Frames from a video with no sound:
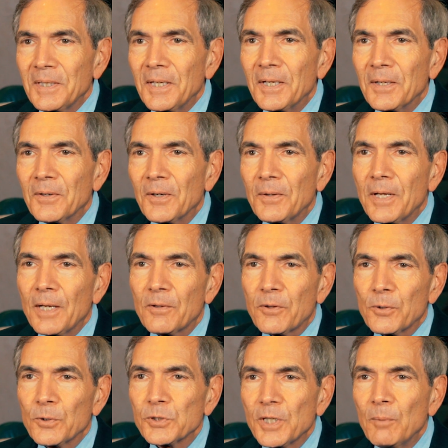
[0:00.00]
And on that
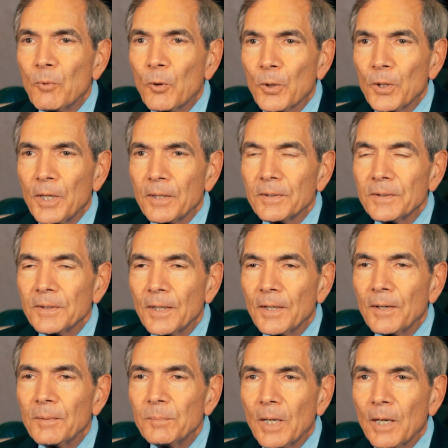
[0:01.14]
Thursday morning,
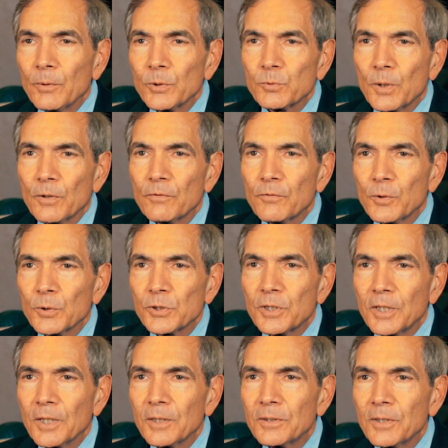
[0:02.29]
I was one of the first to
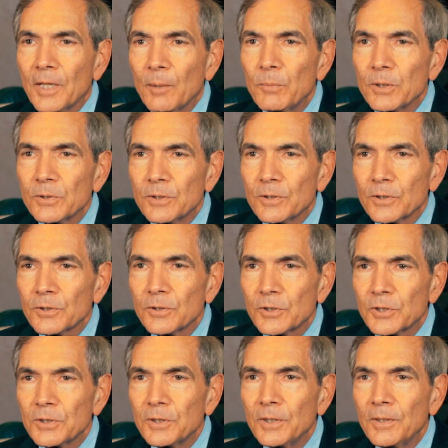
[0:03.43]
get to that business to
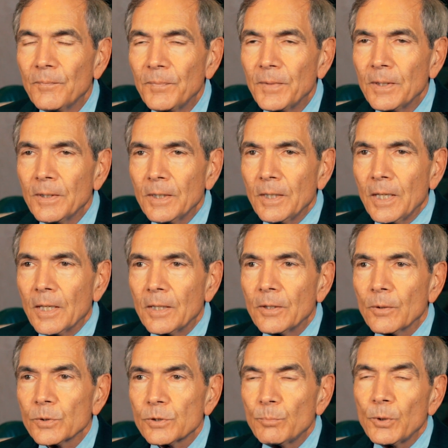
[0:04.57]
see. And
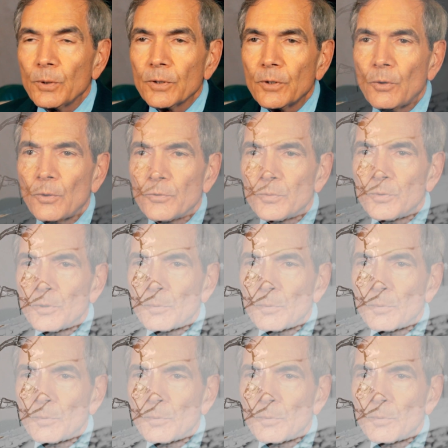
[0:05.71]
there was a bullet hole through